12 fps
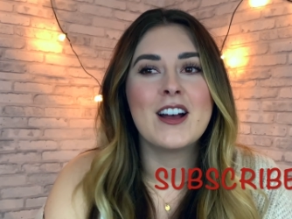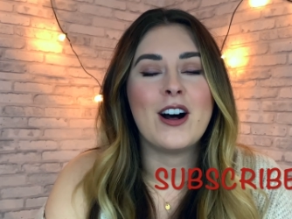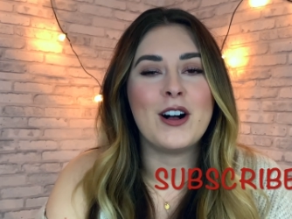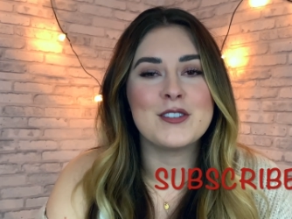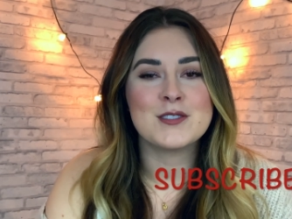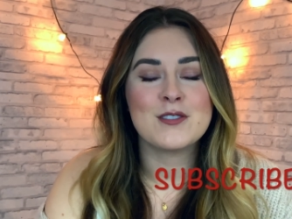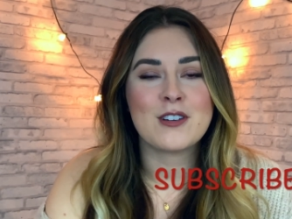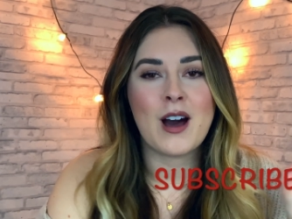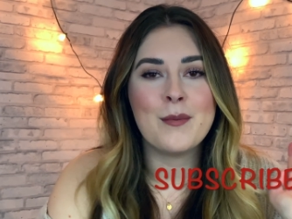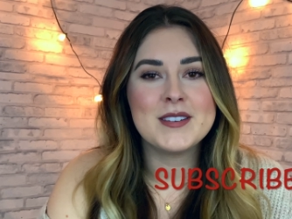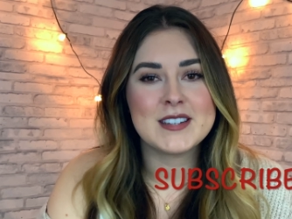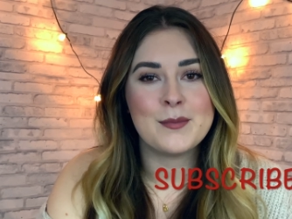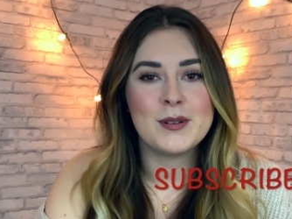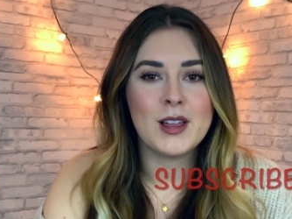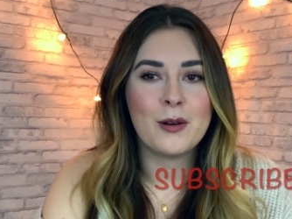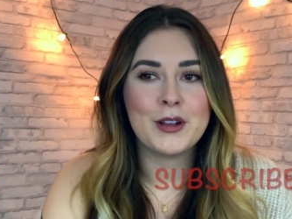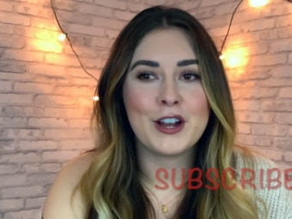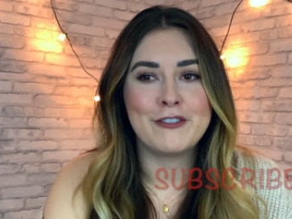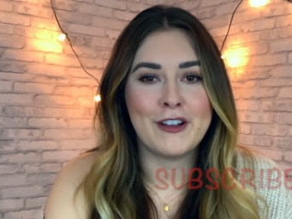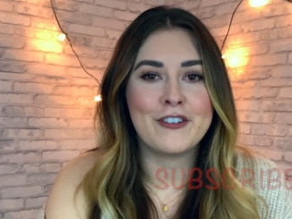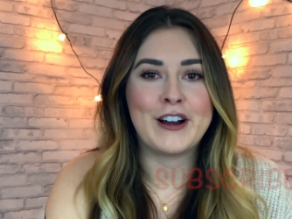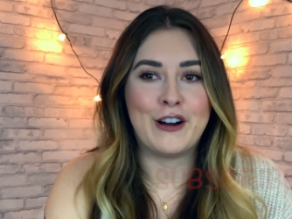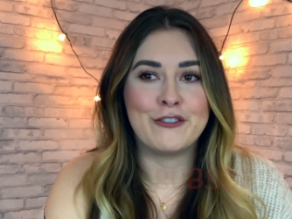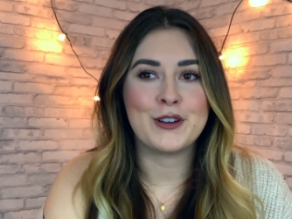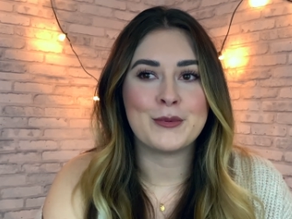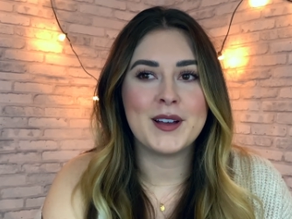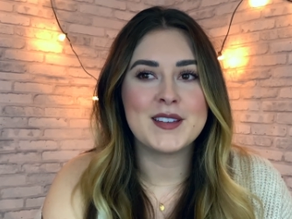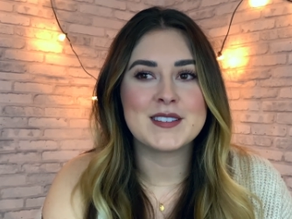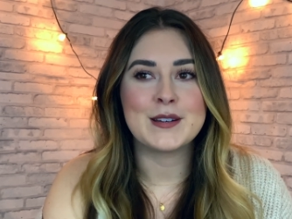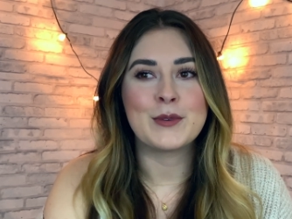Also, comment down below what your favorite outfit was and